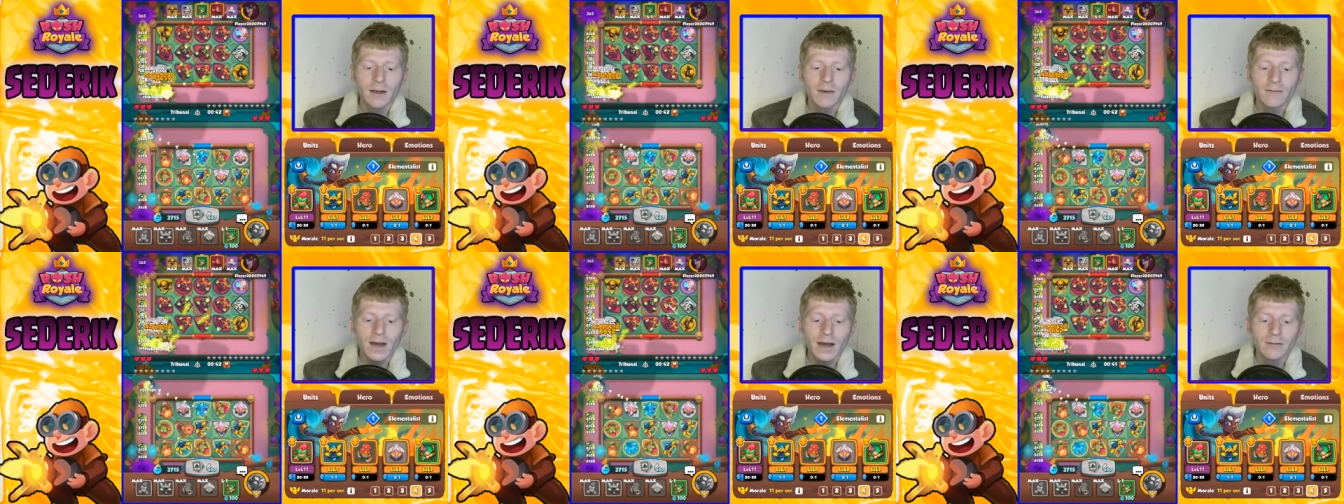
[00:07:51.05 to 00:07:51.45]

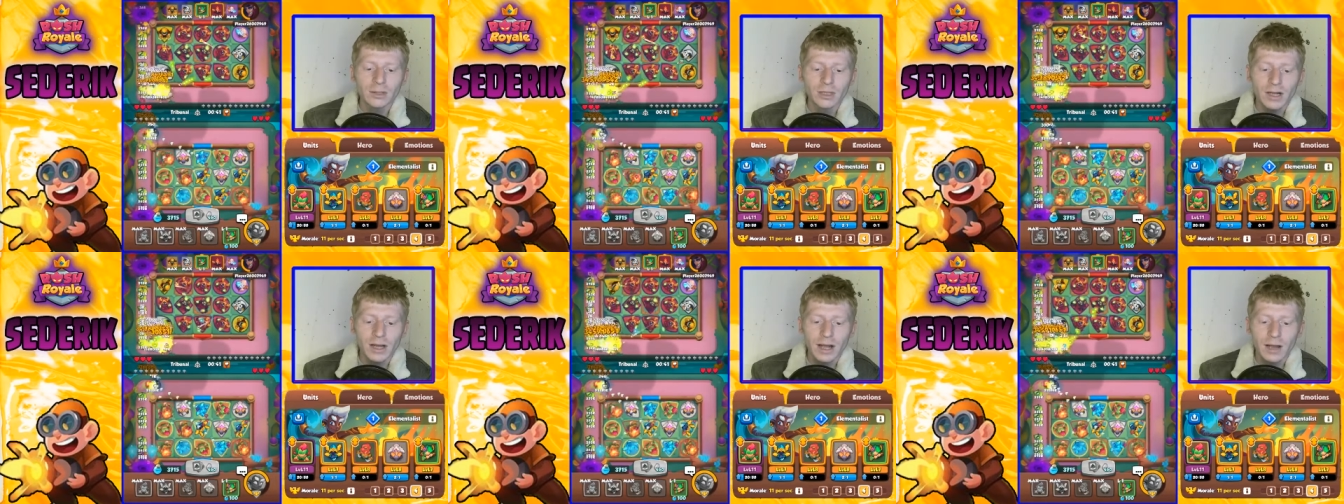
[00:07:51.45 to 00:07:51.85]
Five
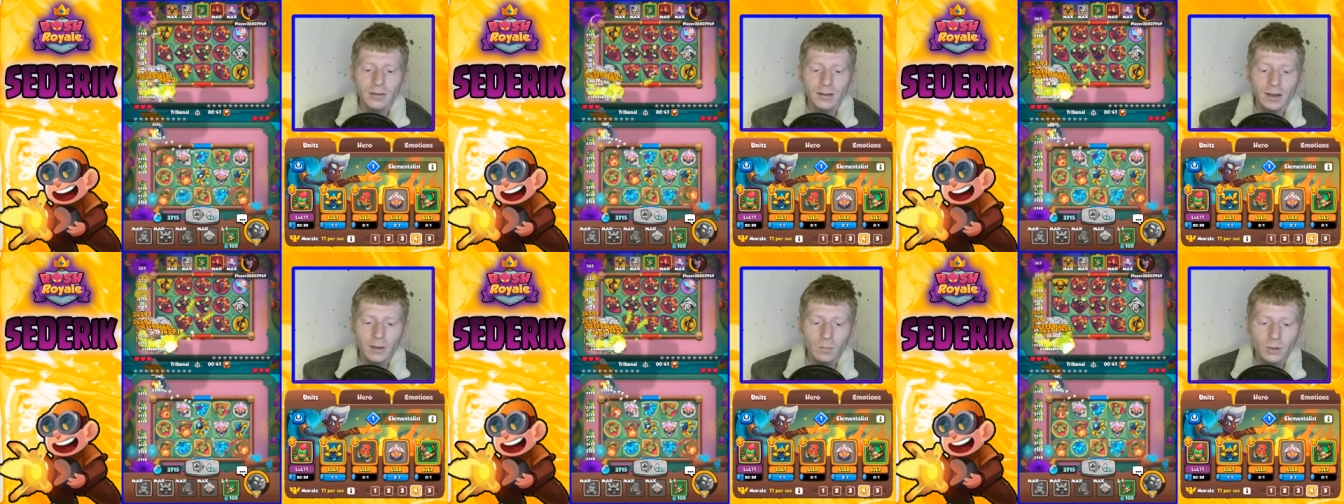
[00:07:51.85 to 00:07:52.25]
hundred K, I
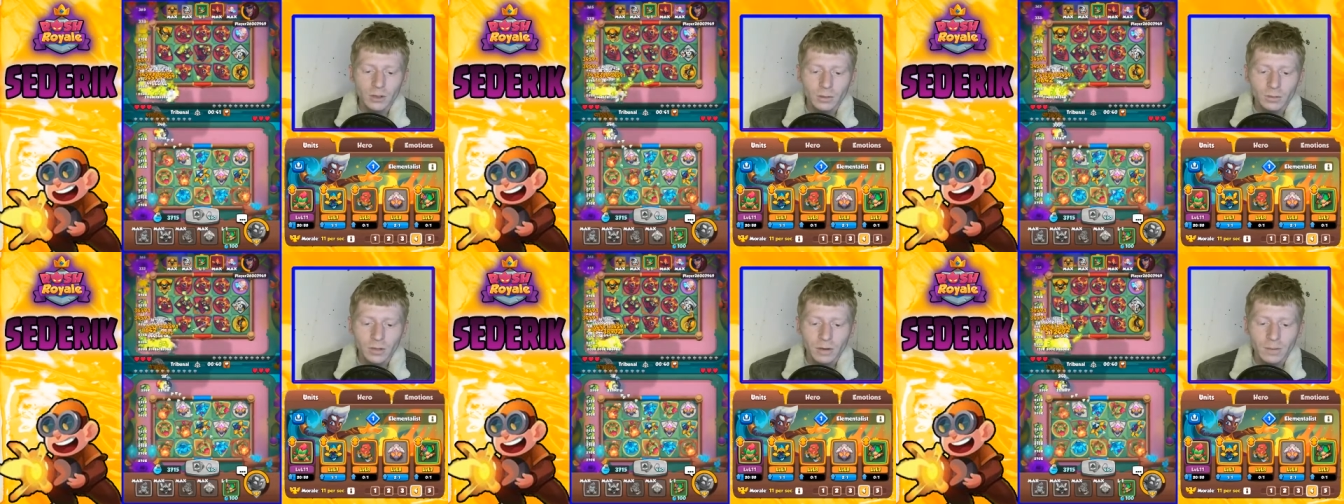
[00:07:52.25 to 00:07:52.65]
think that was
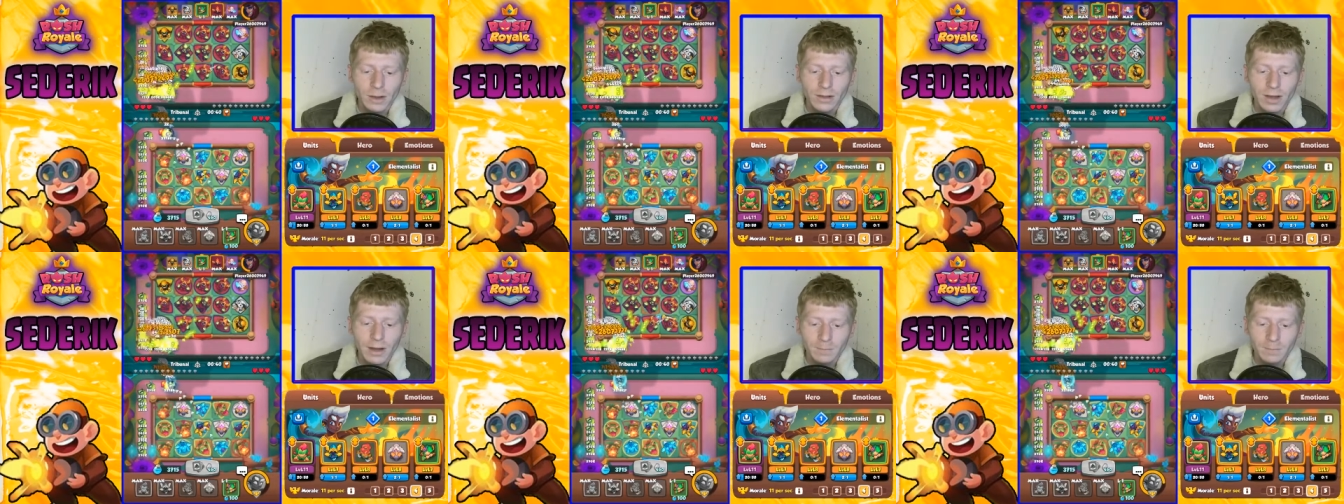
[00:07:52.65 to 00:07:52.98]
something about that.